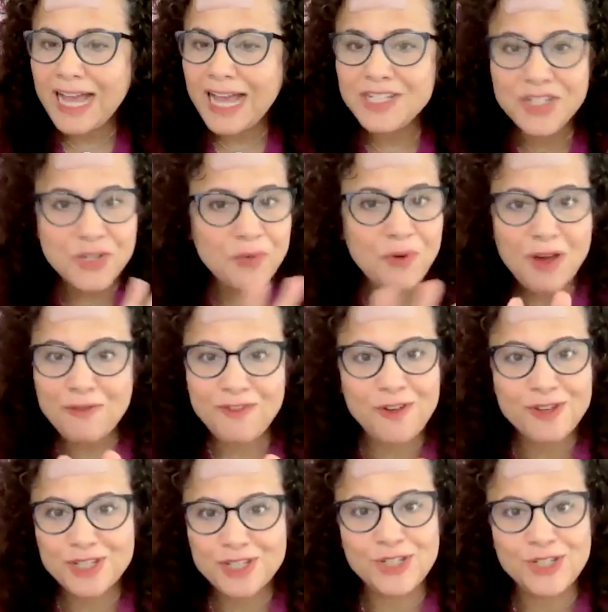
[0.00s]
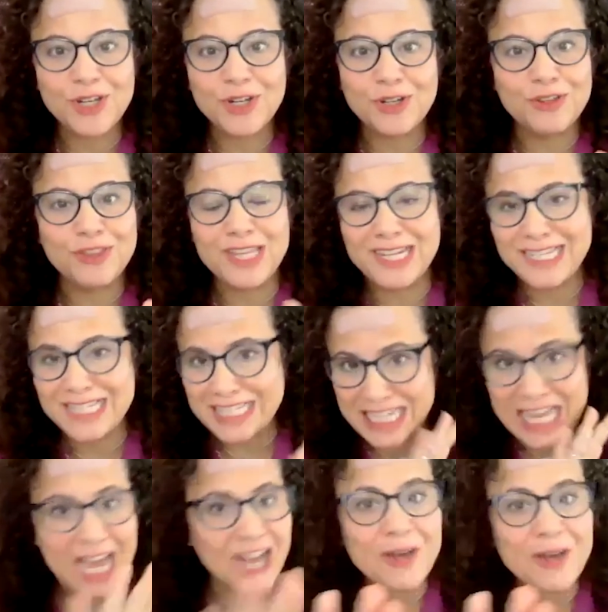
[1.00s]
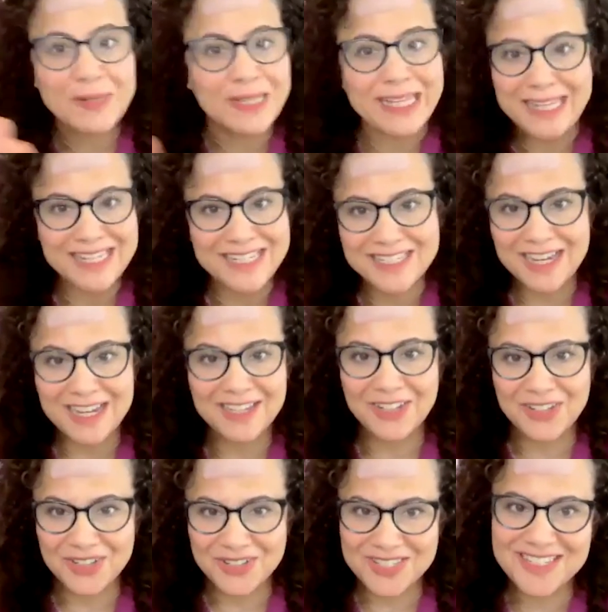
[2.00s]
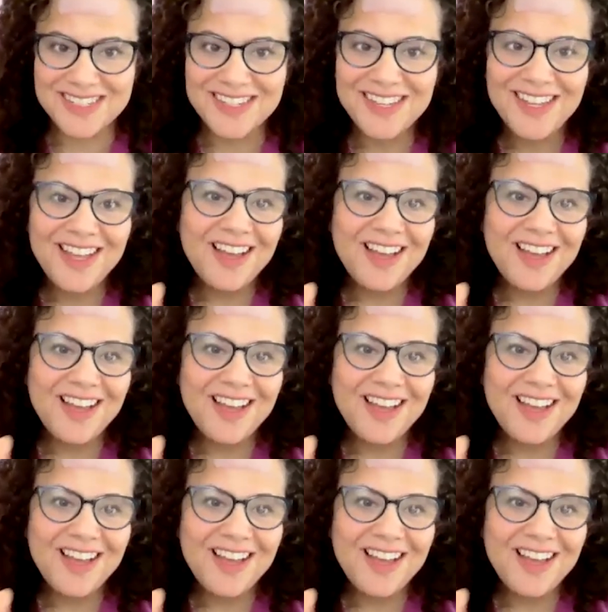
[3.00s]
I do want folks to know that it's not completely silos.